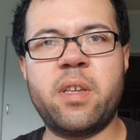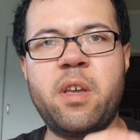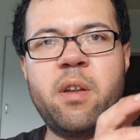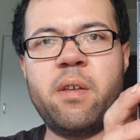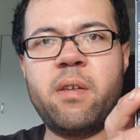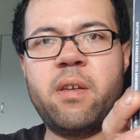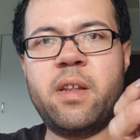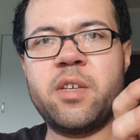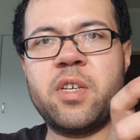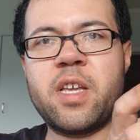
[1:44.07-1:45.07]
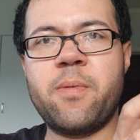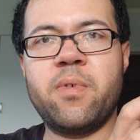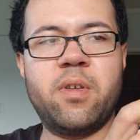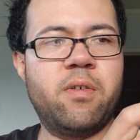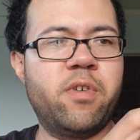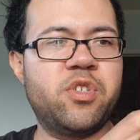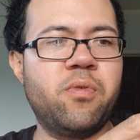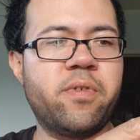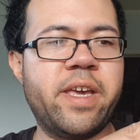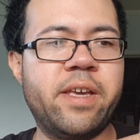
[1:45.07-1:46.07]
It doesn't come with the
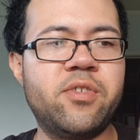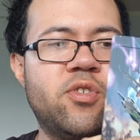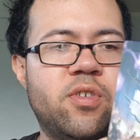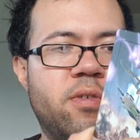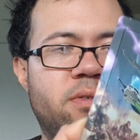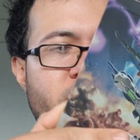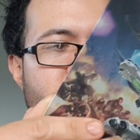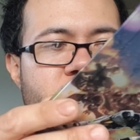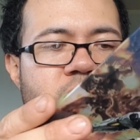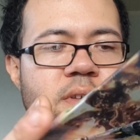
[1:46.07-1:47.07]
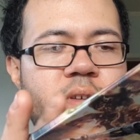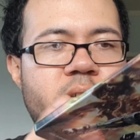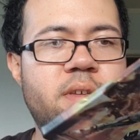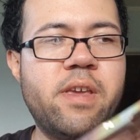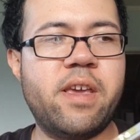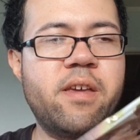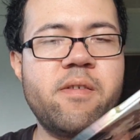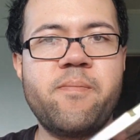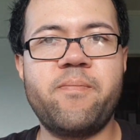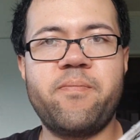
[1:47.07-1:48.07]
original case, so
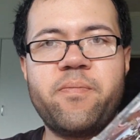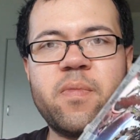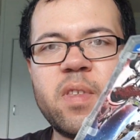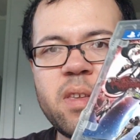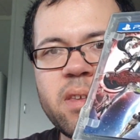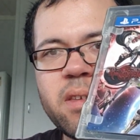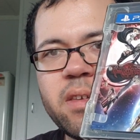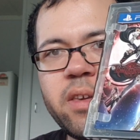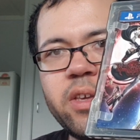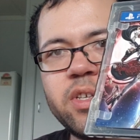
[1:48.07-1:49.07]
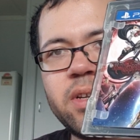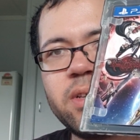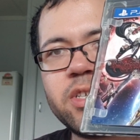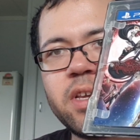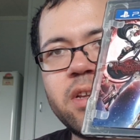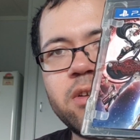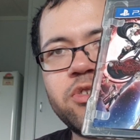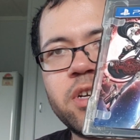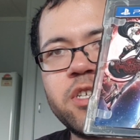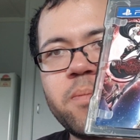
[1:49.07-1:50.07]
here's a disc and a
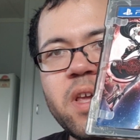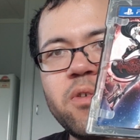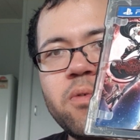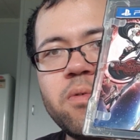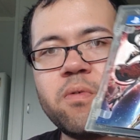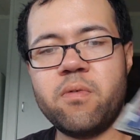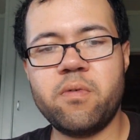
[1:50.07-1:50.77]
instruction manual.